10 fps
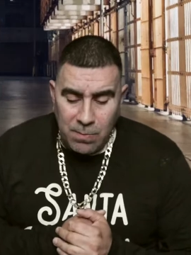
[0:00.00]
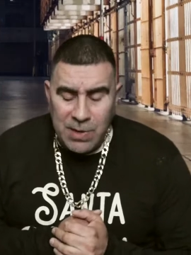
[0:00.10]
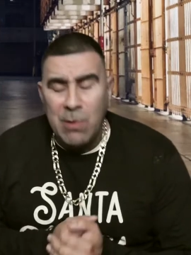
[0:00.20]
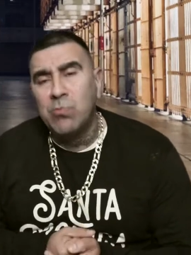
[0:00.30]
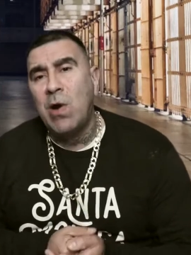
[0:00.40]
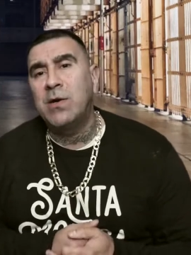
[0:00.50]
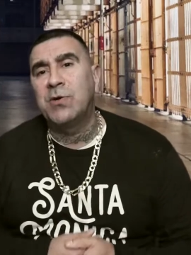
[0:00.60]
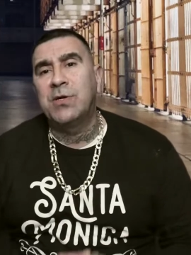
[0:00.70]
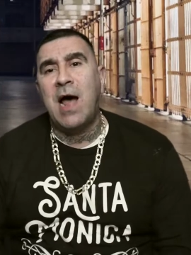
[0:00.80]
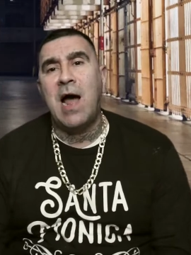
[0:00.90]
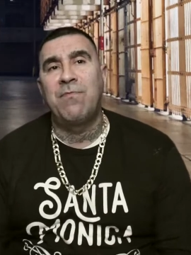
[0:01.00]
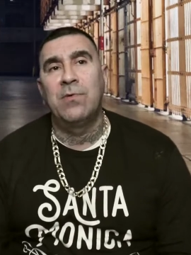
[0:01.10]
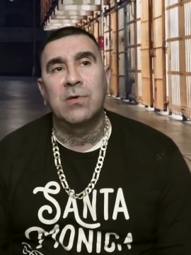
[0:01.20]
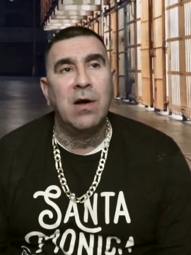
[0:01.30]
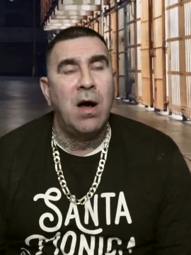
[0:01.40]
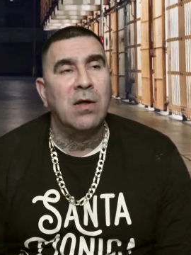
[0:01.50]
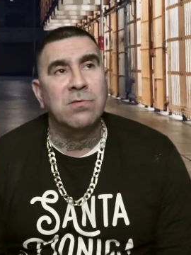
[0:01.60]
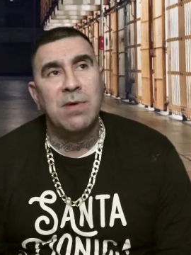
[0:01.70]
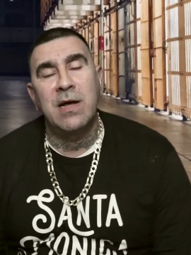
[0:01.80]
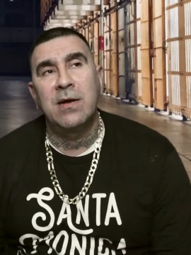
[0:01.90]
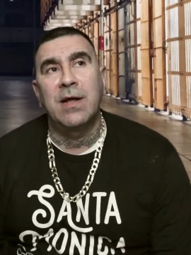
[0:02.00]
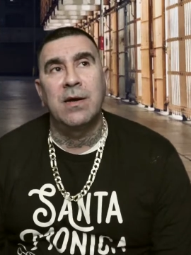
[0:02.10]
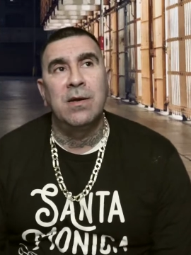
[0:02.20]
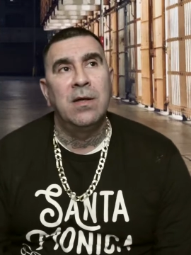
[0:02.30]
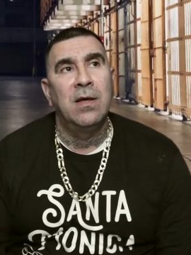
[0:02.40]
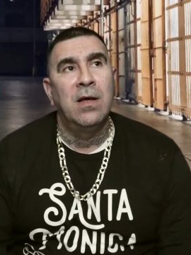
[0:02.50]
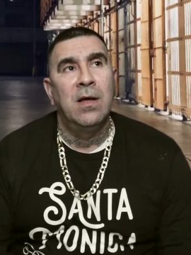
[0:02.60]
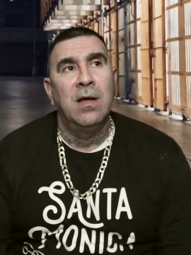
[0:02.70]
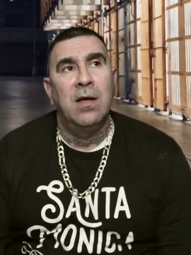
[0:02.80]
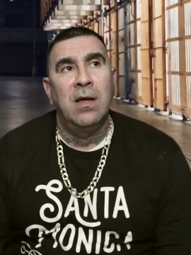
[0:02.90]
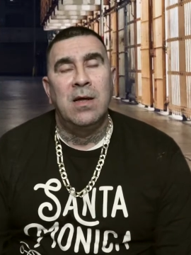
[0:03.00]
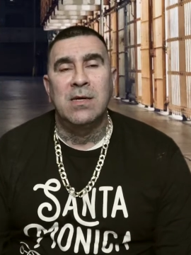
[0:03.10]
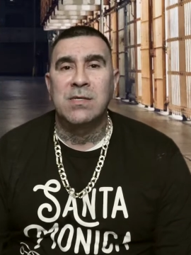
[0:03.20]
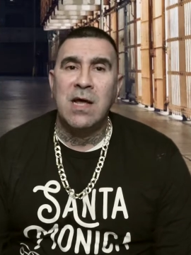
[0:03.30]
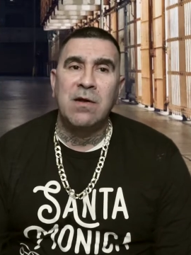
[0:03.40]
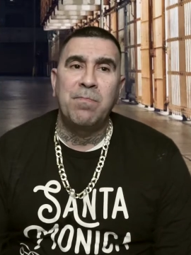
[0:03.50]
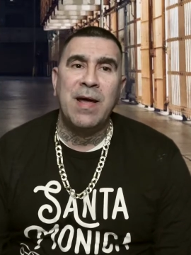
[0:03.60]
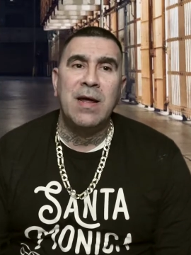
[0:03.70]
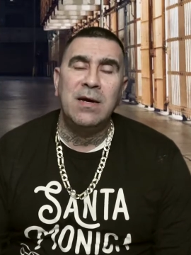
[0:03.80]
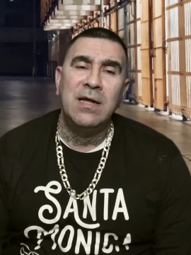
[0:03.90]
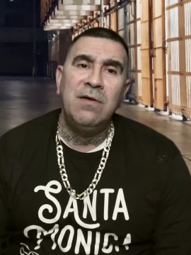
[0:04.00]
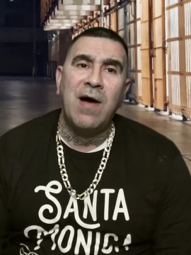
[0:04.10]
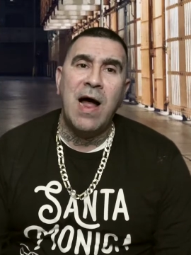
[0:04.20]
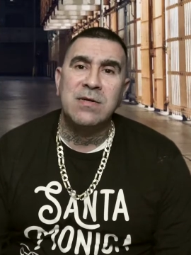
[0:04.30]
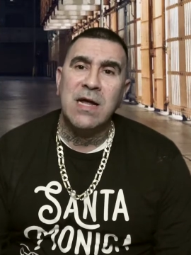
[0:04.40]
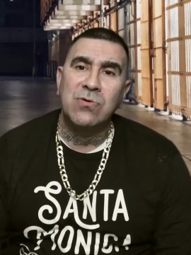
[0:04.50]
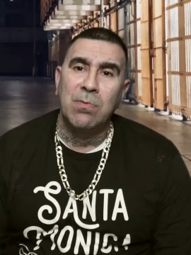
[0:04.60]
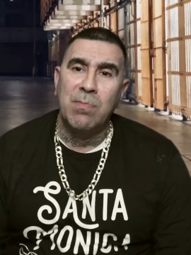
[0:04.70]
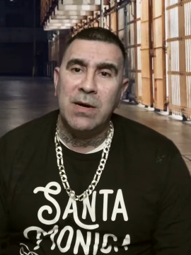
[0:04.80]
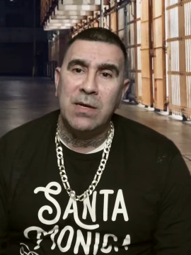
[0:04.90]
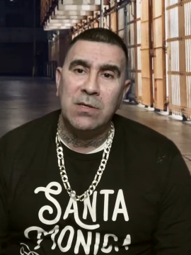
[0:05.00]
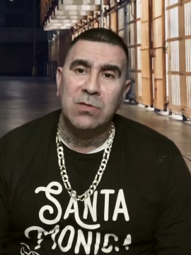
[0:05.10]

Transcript: They were ready to die for the cause, man. And instead of paying Levi's extra money